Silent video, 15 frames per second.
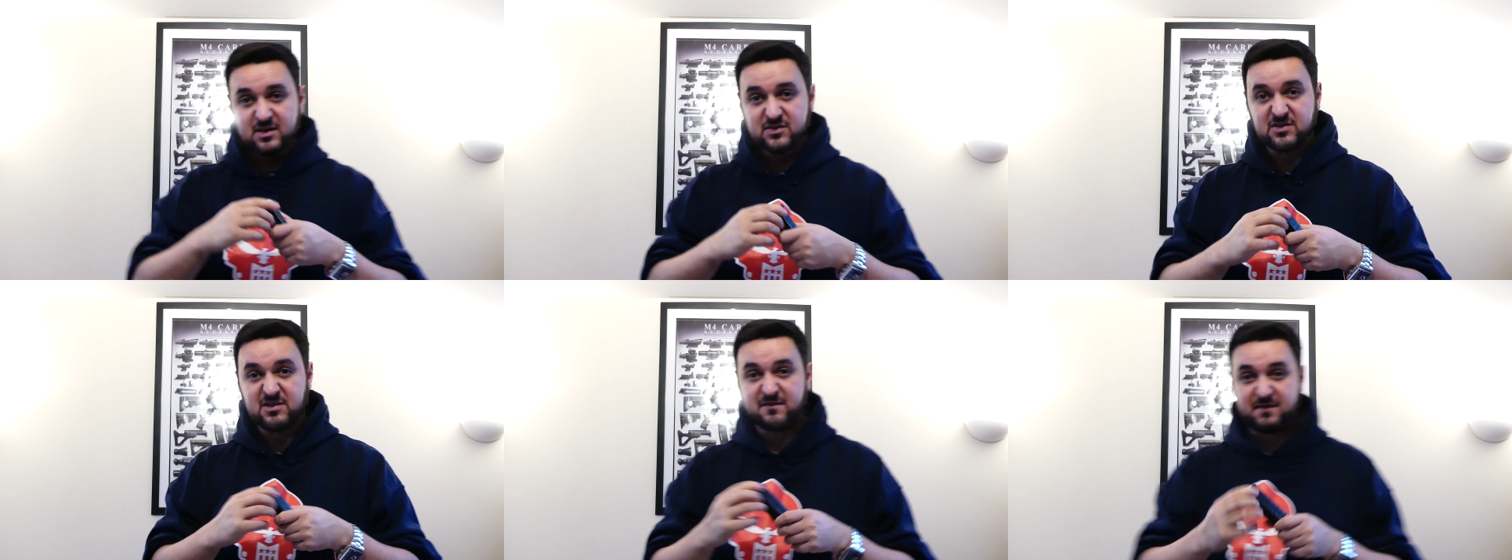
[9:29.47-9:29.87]

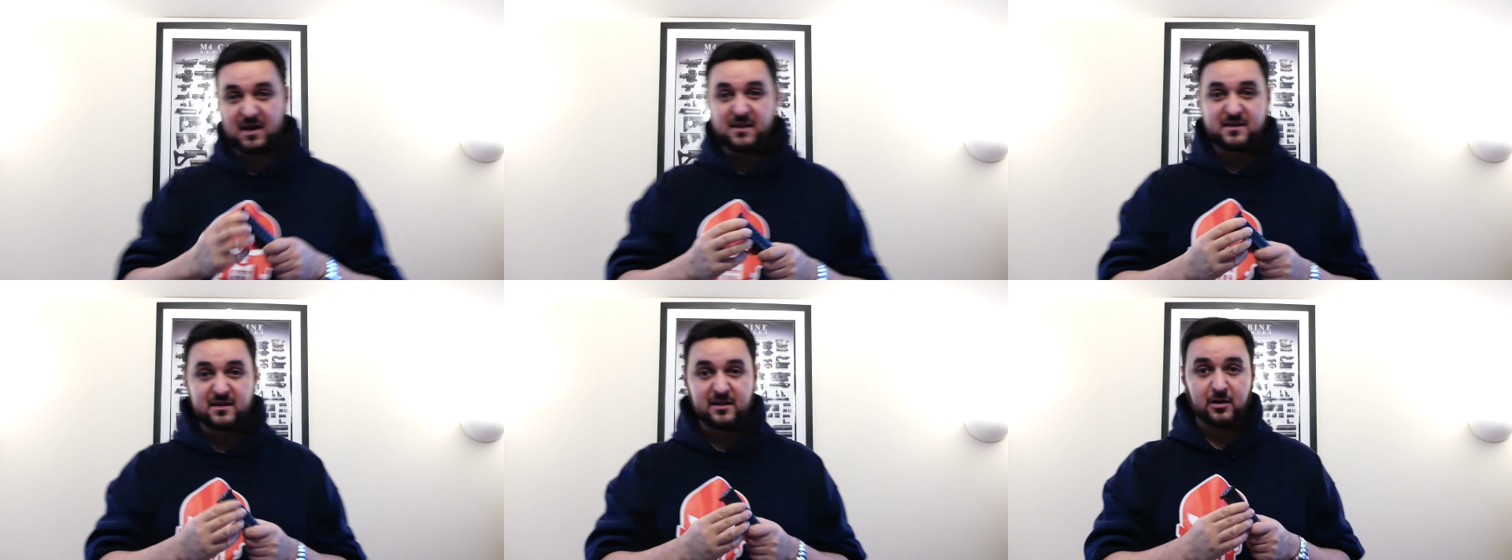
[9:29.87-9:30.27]
So you're
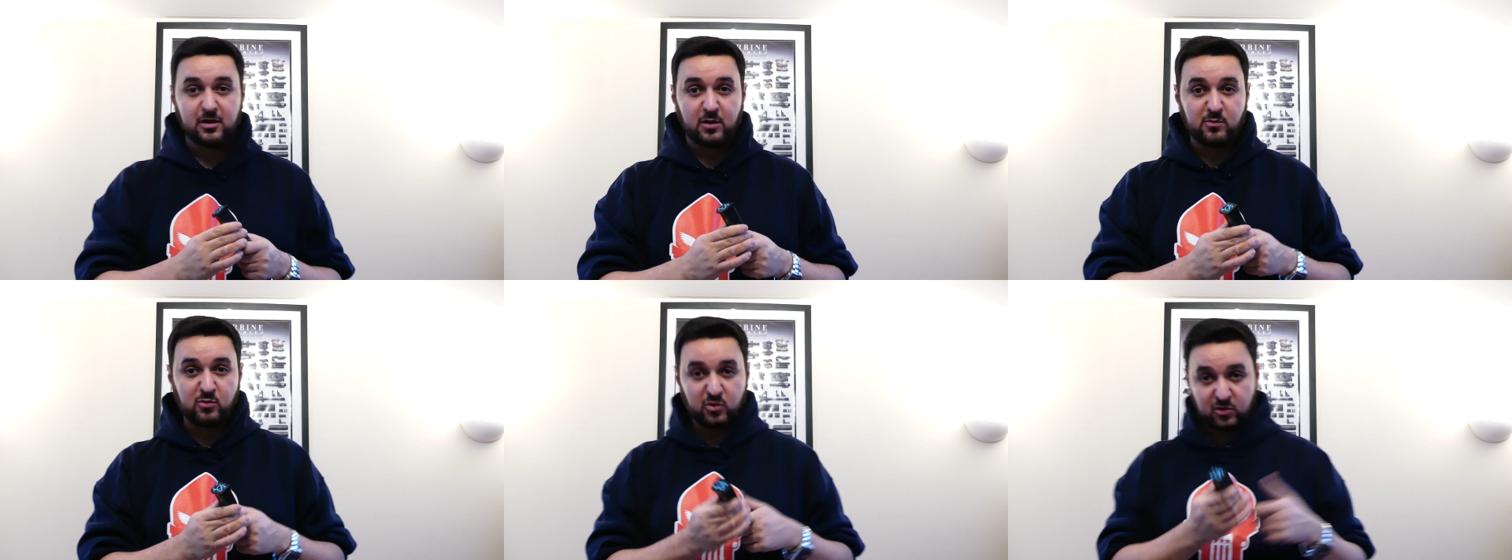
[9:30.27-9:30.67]
venting a
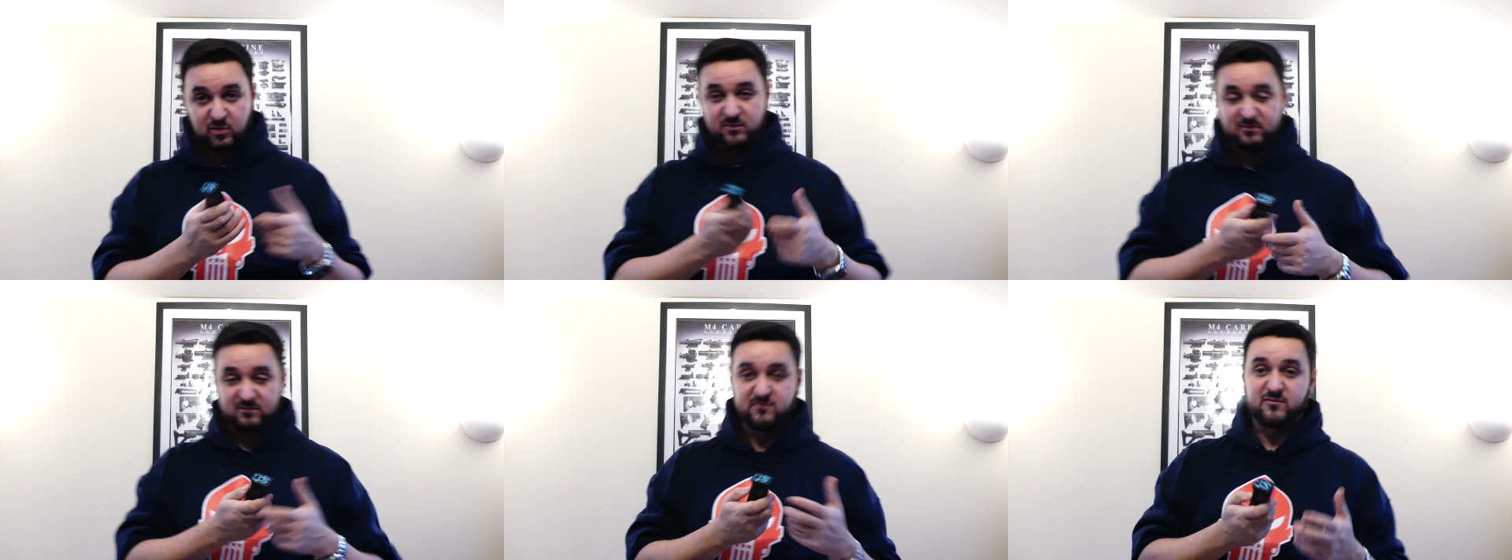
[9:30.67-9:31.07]
lot
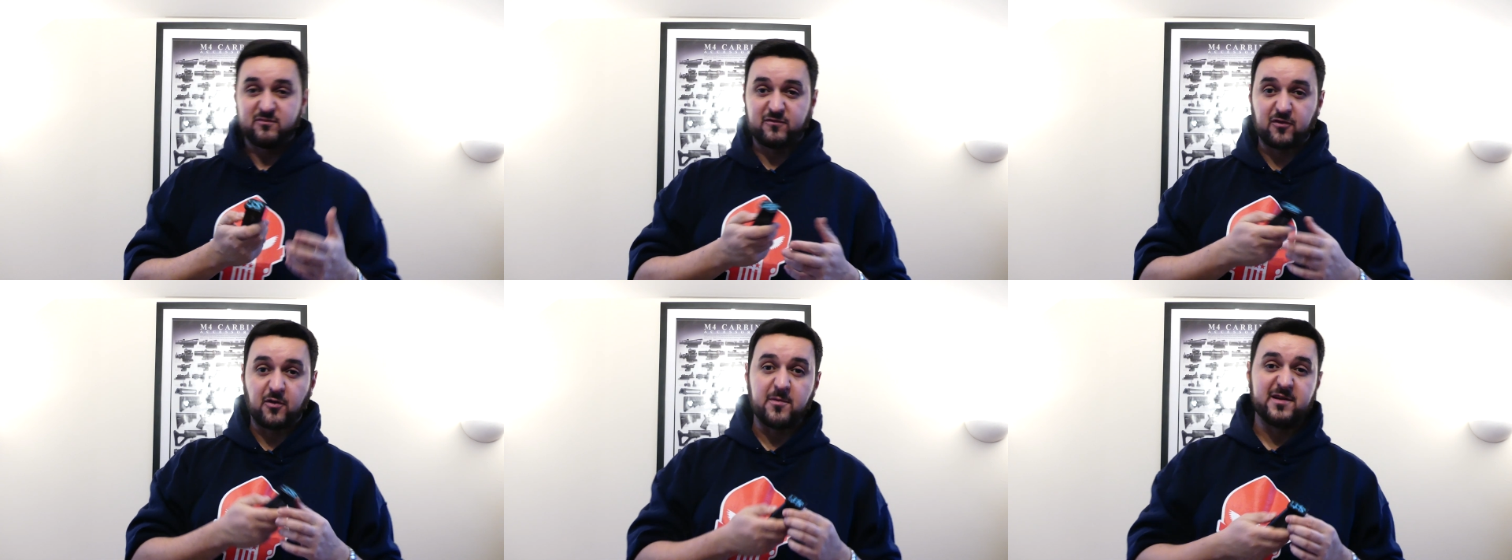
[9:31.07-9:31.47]
more
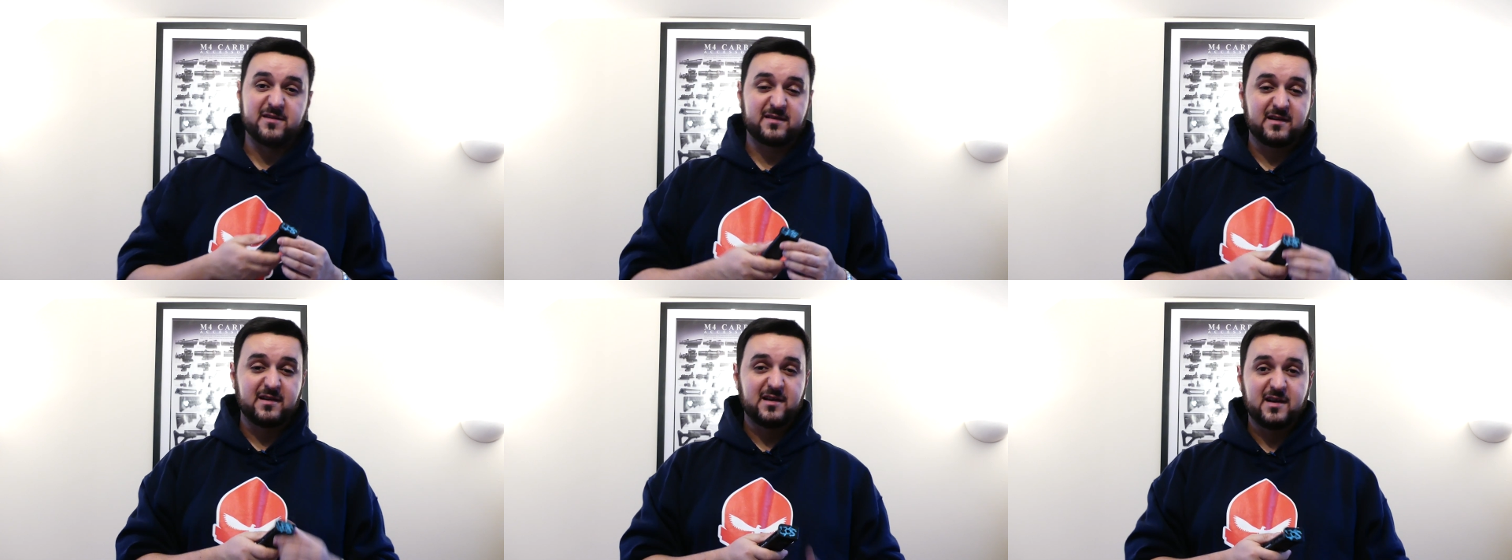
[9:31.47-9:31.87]
from
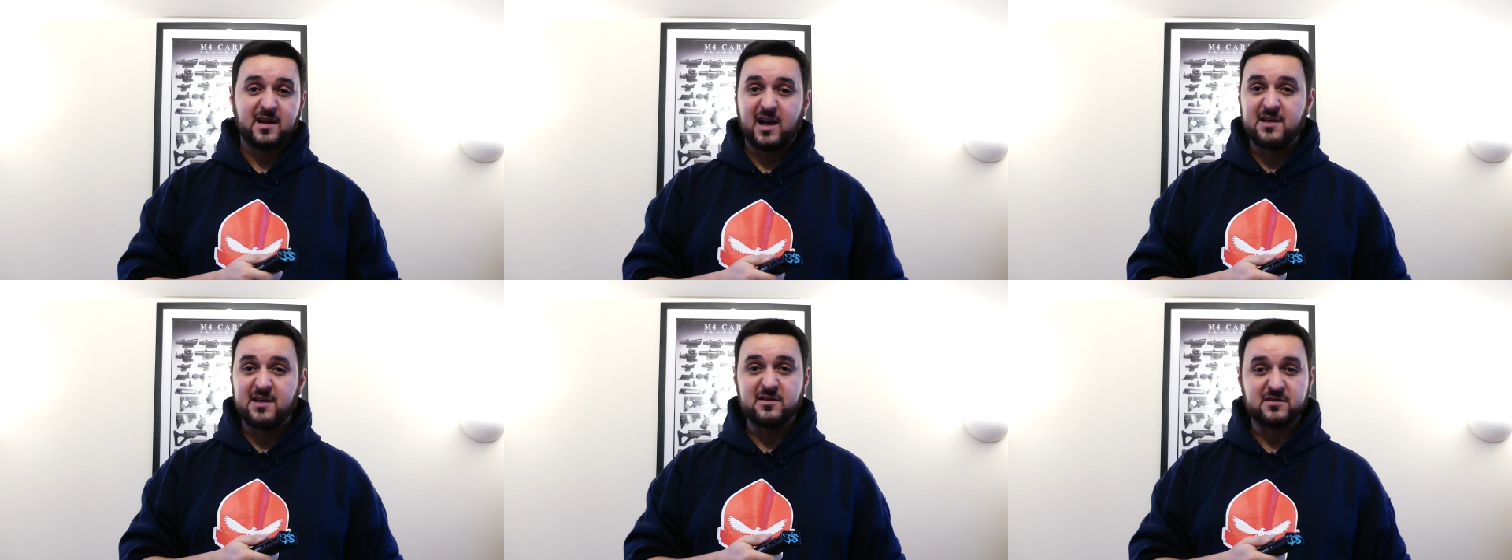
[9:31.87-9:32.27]
it,
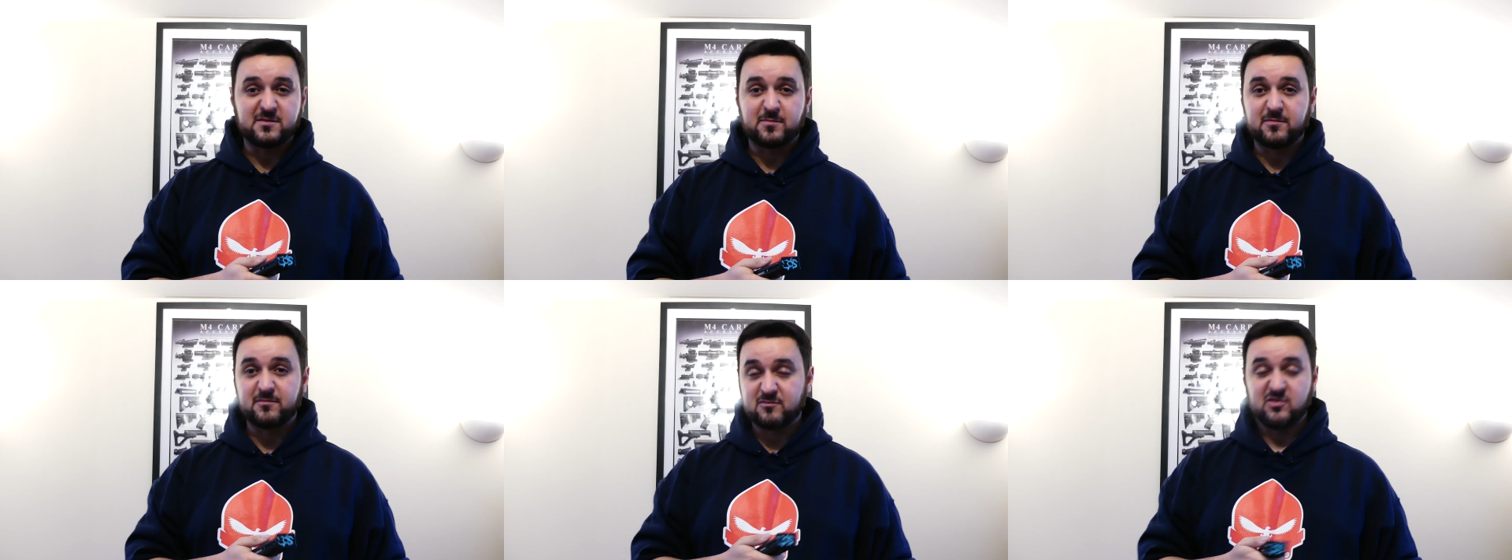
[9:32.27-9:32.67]
and
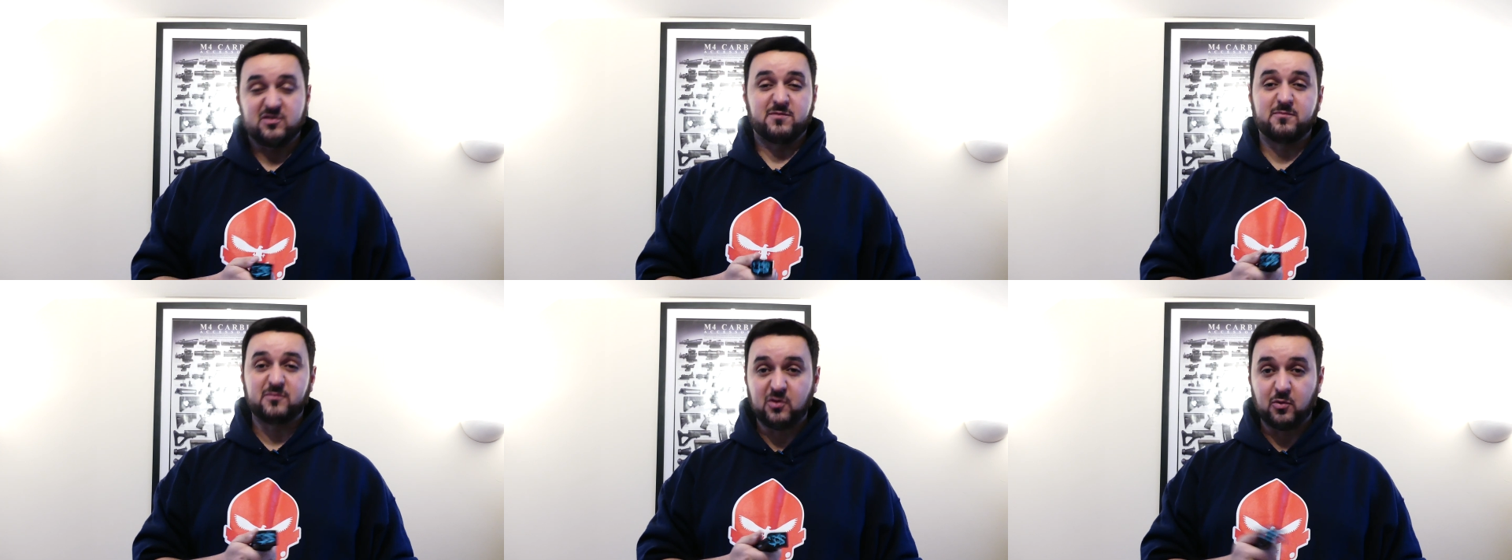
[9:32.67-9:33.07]

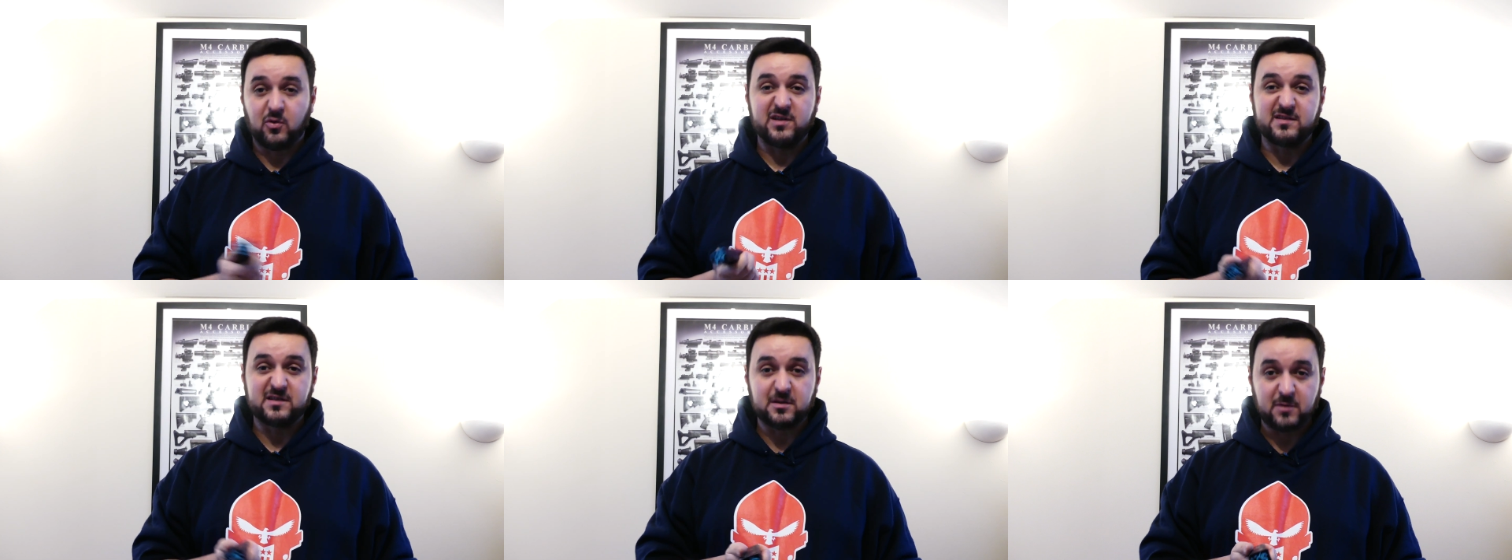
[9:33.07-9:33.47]
you're
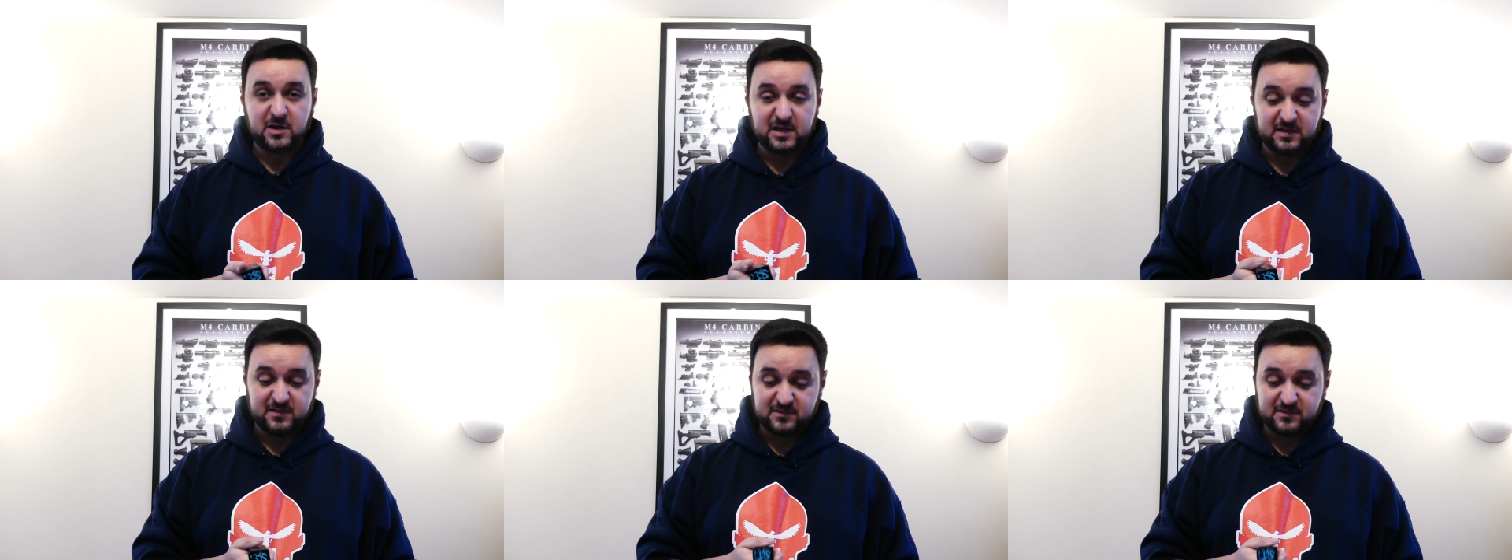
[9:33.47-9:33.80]
wasting your money.